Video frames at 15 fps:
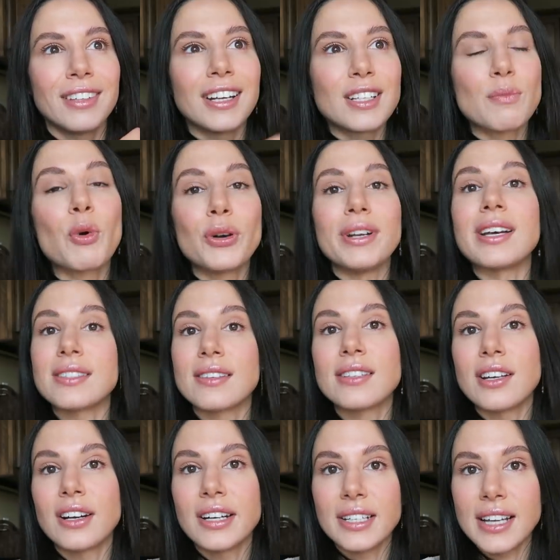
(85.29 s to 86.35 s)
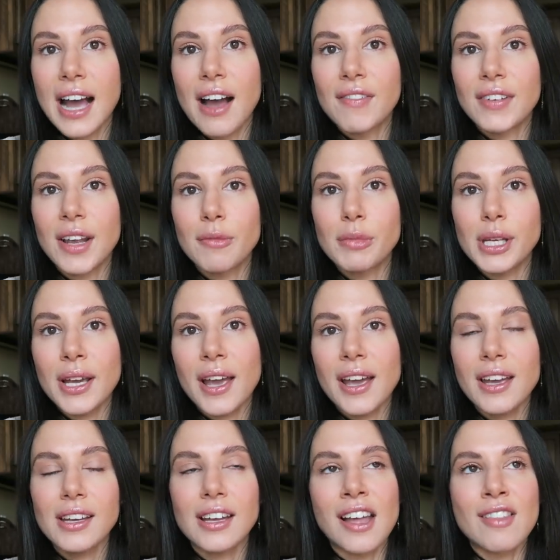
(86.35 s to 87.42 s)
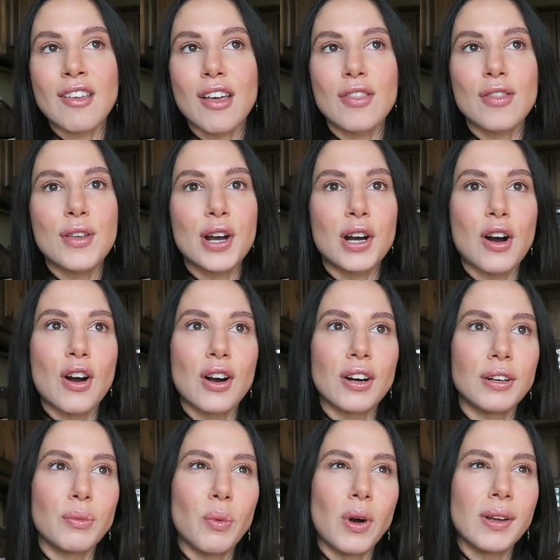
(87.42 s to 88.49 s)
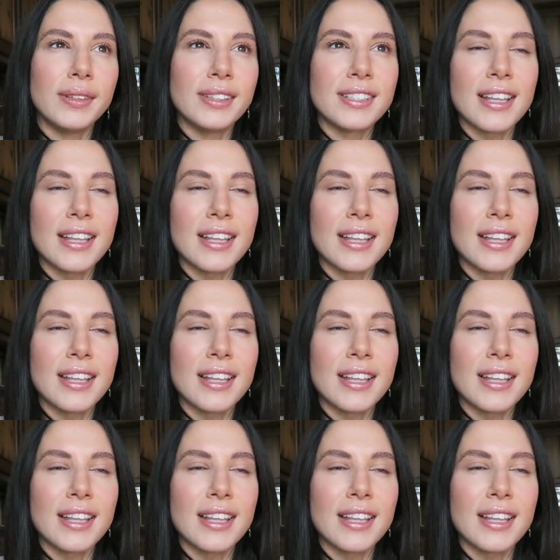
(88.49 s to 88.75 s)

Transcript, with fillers: that is more necessary to have an MBA and then there are ones